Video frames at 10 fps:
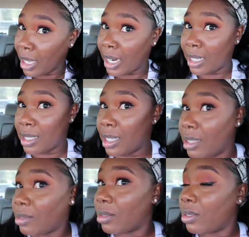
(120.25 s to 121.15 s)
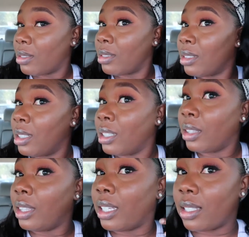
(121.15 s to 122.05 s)
and I did
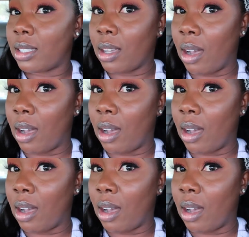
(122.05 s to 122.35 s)
this